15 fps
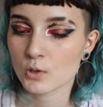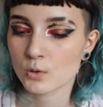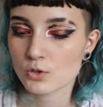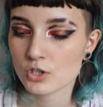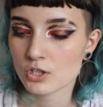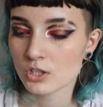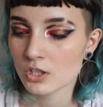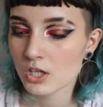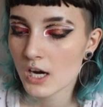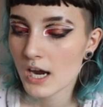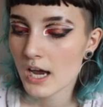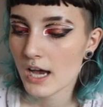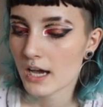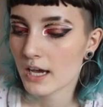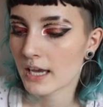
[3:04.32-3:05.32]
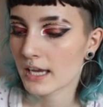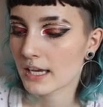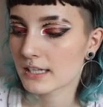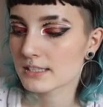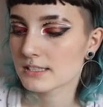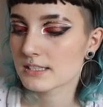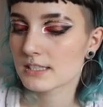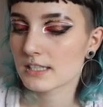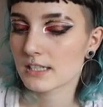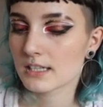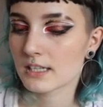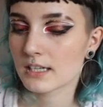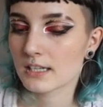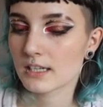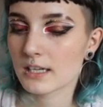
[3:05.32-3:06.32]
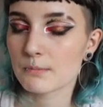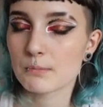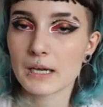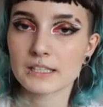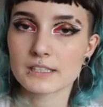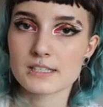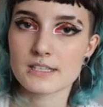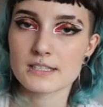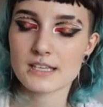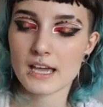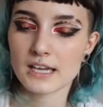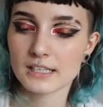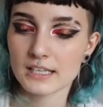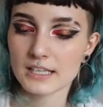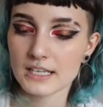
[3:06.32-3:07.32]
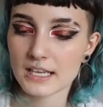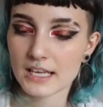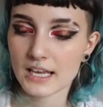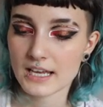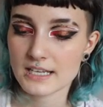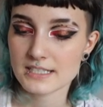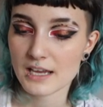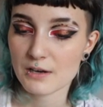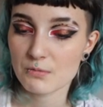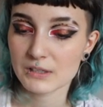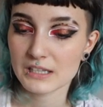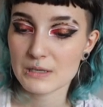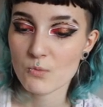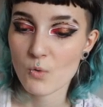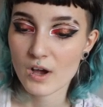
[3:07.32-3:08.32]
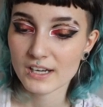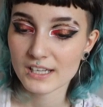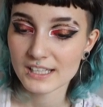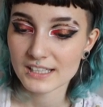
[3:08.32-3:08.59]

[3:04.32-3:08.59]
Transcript: culture and uh, impacted society. And I really want